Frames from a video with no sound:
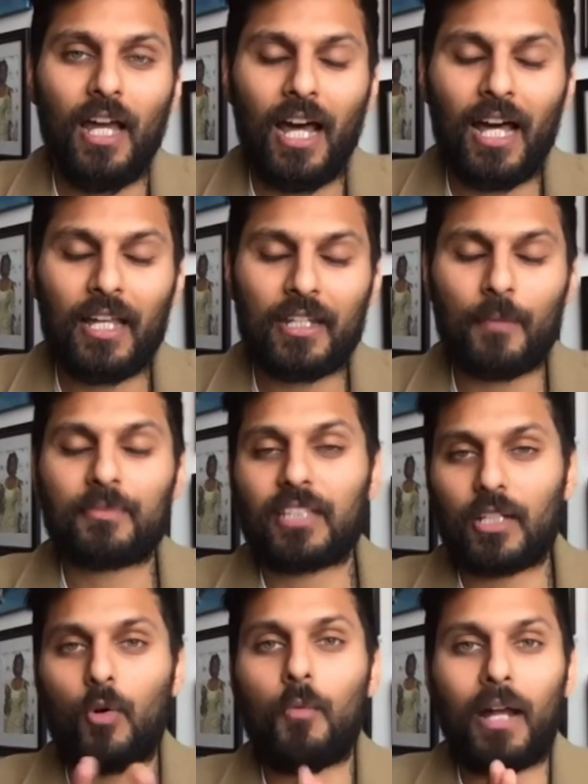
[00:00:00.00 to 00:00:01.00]
And I'm
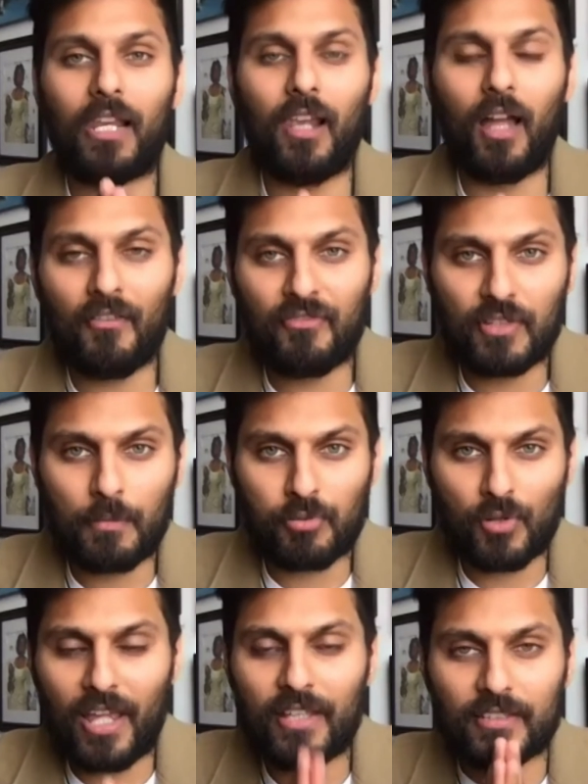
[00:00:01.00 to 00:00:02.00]
sending all my love,
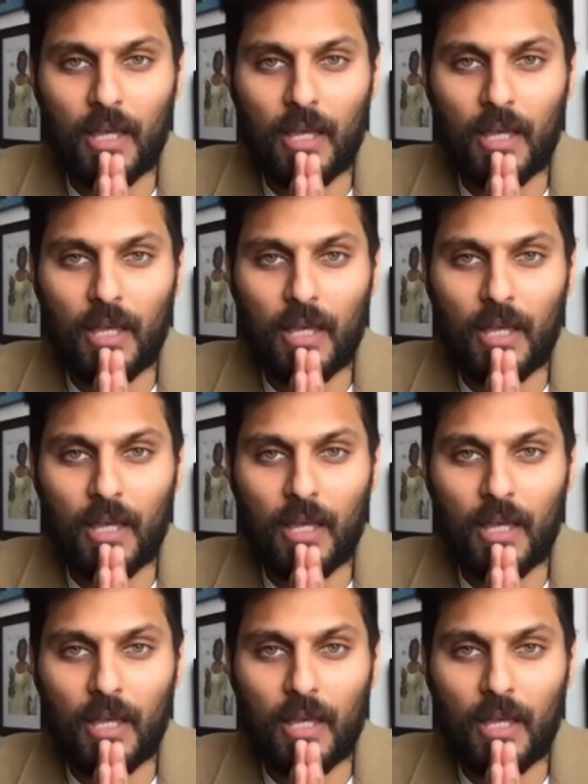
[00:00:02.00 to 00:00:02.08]
prayers,